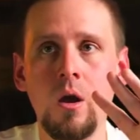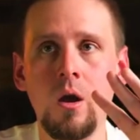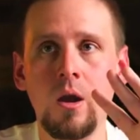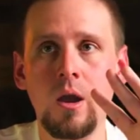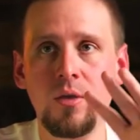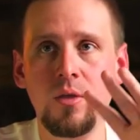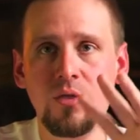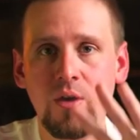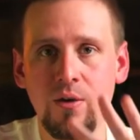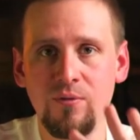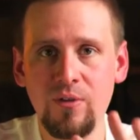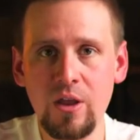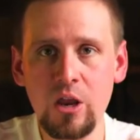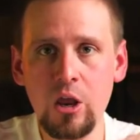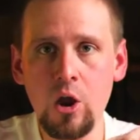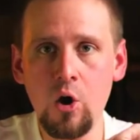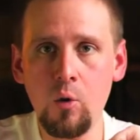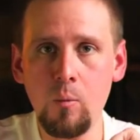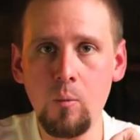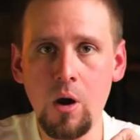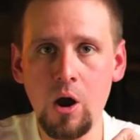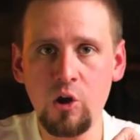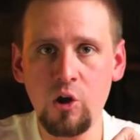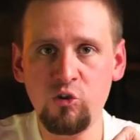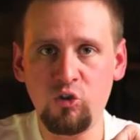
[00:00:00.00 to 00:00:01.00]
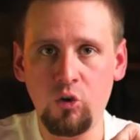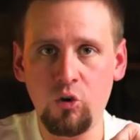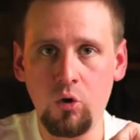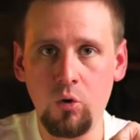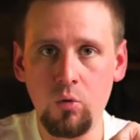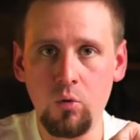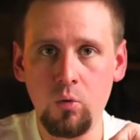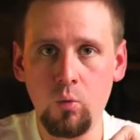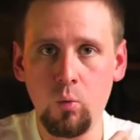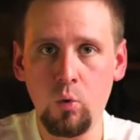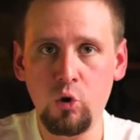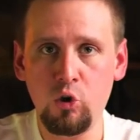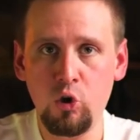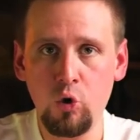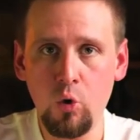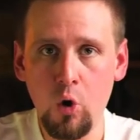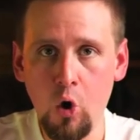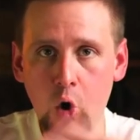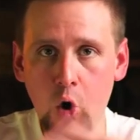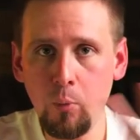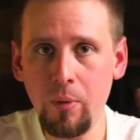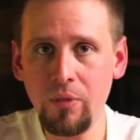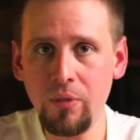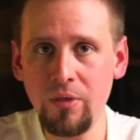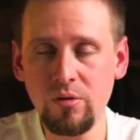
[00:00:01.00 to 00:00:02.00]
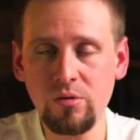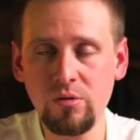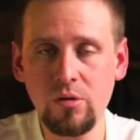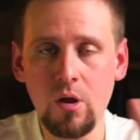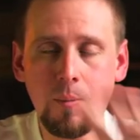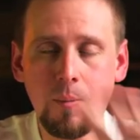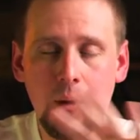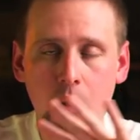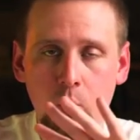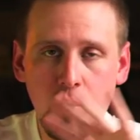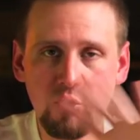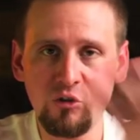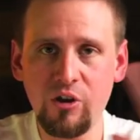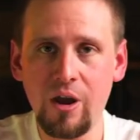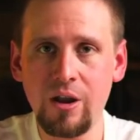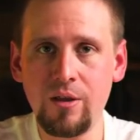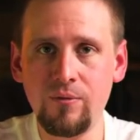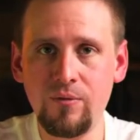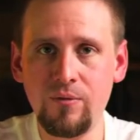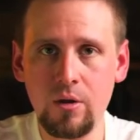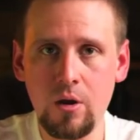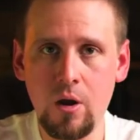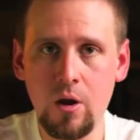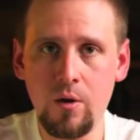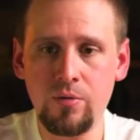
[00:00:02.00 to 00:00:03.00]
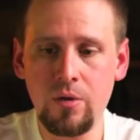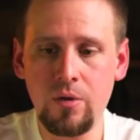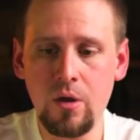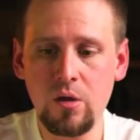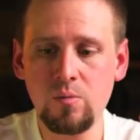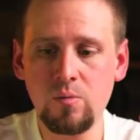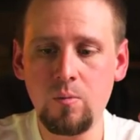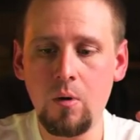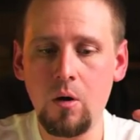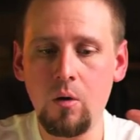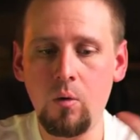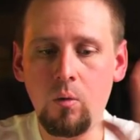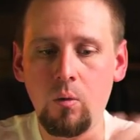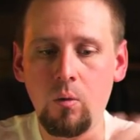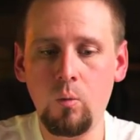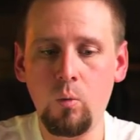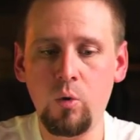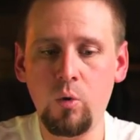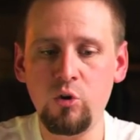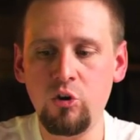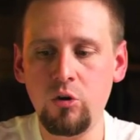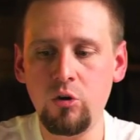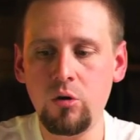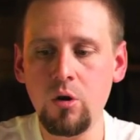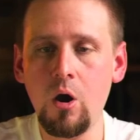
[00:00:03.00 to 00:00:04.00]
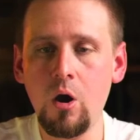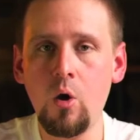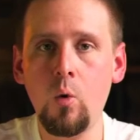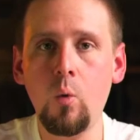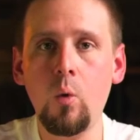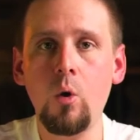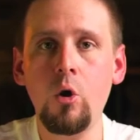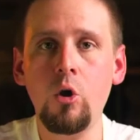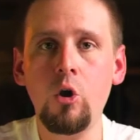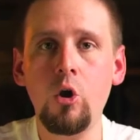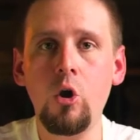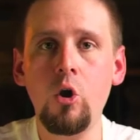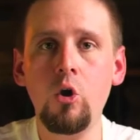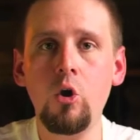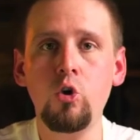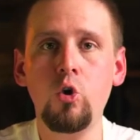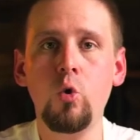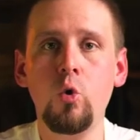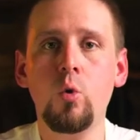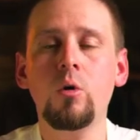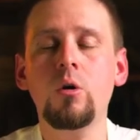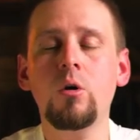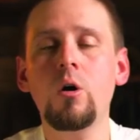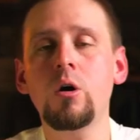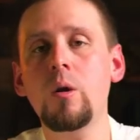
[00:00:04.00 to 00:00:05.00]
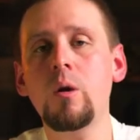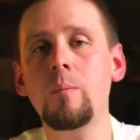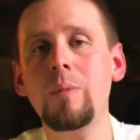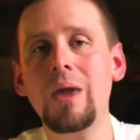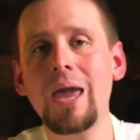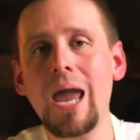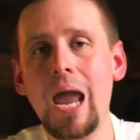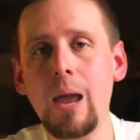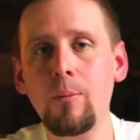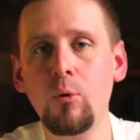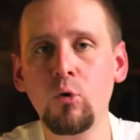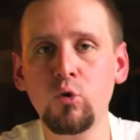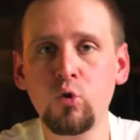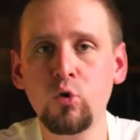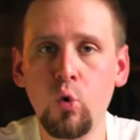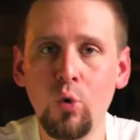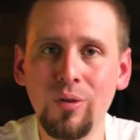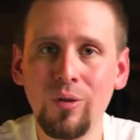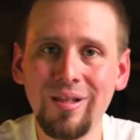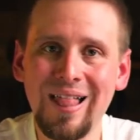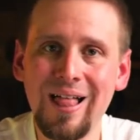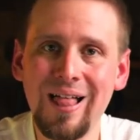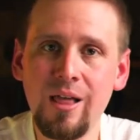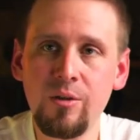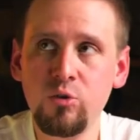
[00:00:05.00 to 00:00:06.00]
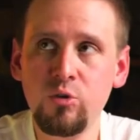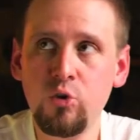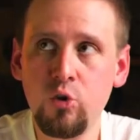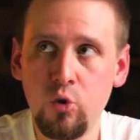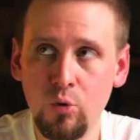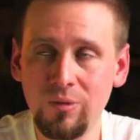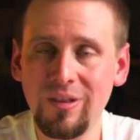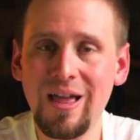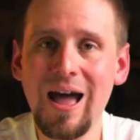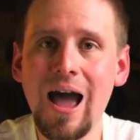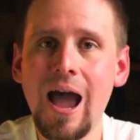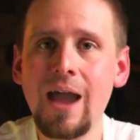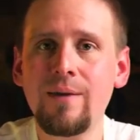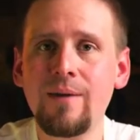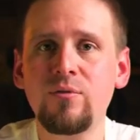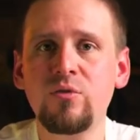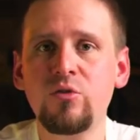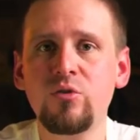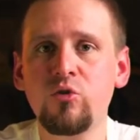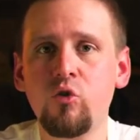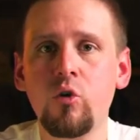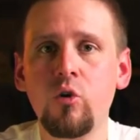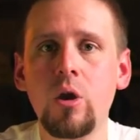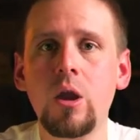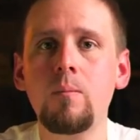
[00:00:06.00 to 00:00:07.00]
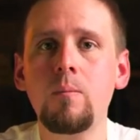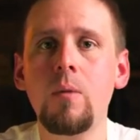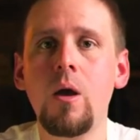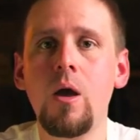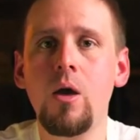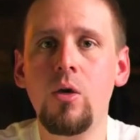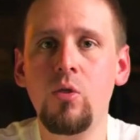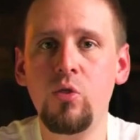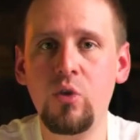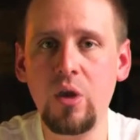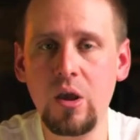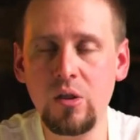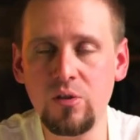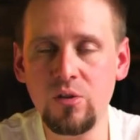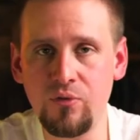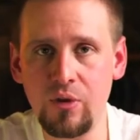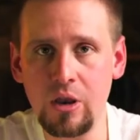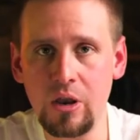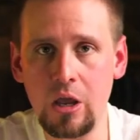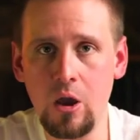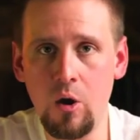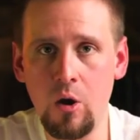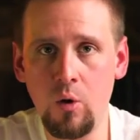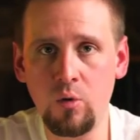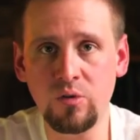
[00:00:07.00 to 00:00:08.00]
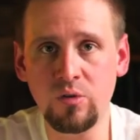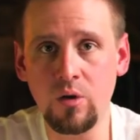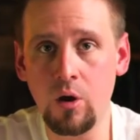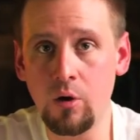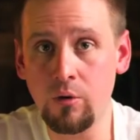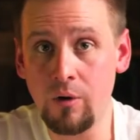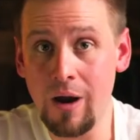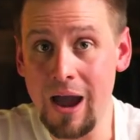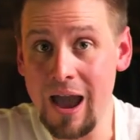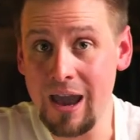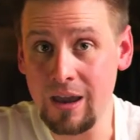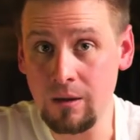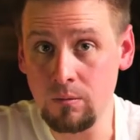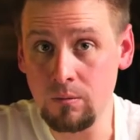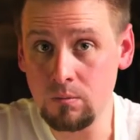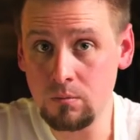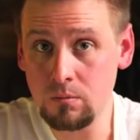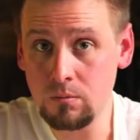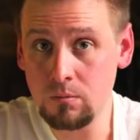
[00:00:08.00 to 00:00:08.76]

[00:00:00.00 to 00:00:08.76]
in the video module, when you open this up, I wish I had a video of this, but when you go, you're going to be able to, to live stream these videos, all right?